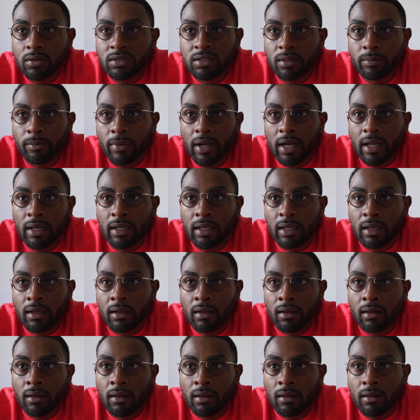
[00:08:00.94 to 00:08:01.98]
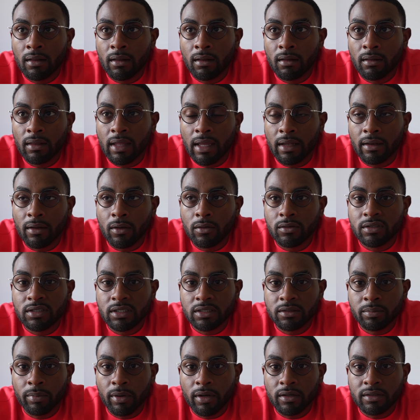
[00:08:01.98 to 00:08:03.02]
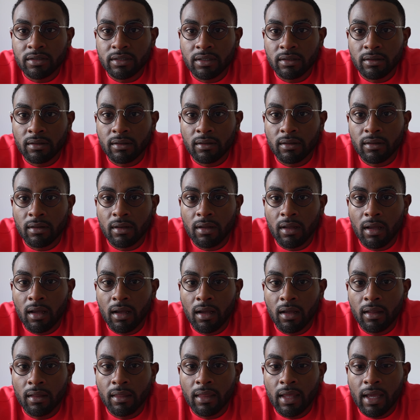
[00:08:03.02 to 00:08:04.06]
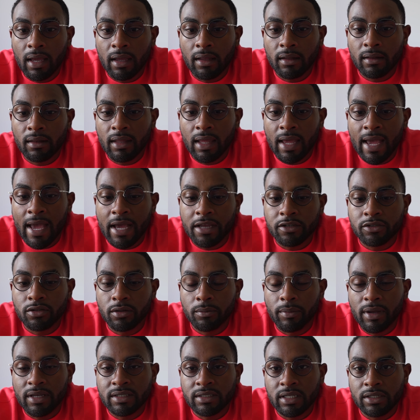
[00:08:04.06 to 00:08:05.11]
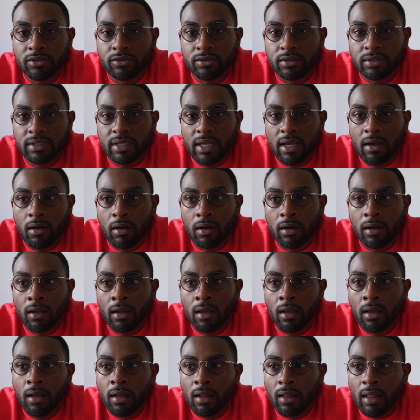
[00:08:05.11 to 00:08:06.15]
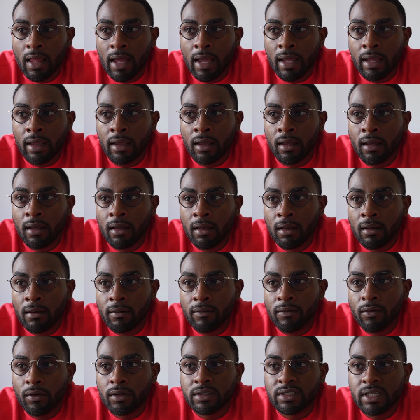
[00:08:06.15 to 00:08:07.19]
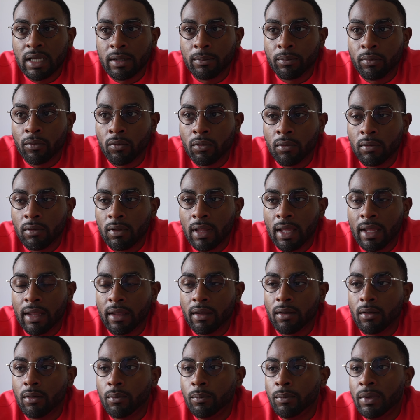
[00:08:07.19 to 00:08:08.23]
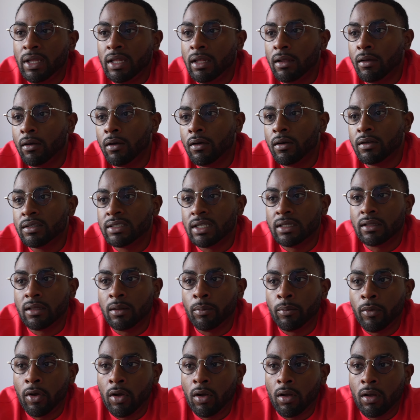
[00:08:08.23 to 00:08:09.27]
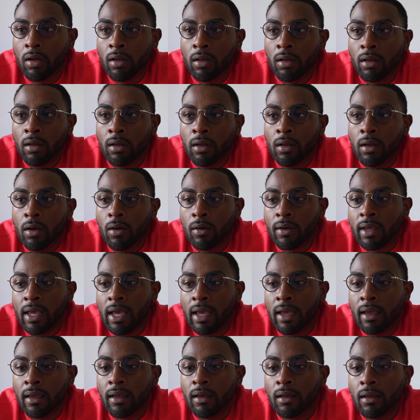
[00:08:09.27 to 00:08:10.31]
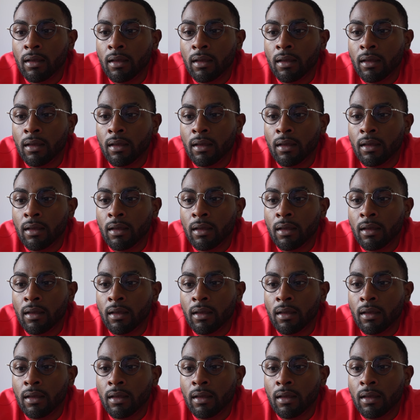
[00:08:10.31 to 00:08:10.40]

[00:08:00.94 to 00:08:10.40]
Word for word: somebody that knows this person uh, that that has your best interests at heart. Like for example, like meeting girls at the mall. Okay,